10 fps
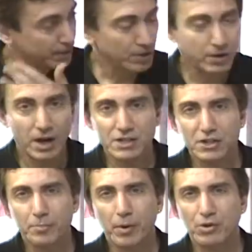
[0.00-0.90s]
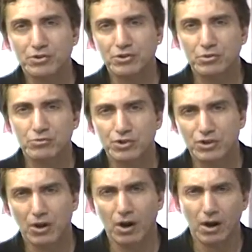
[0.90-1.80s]
And you're not supposed to
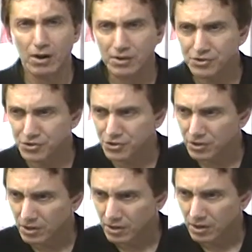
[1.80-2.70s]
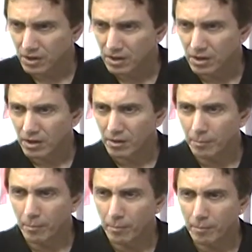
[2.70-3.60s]
charge
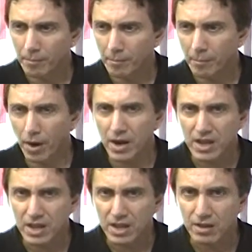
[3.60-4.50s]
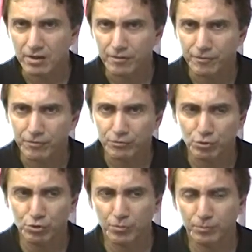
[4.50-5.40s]
usury money
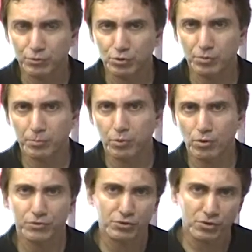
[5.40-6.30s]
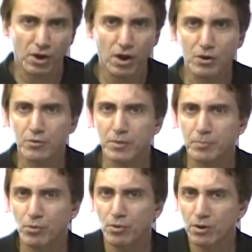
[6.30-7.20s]
to the to the poor to the
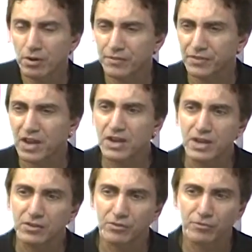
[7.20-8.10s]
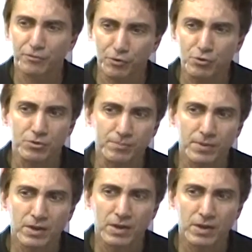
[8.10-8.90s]
hungry poor if they need food.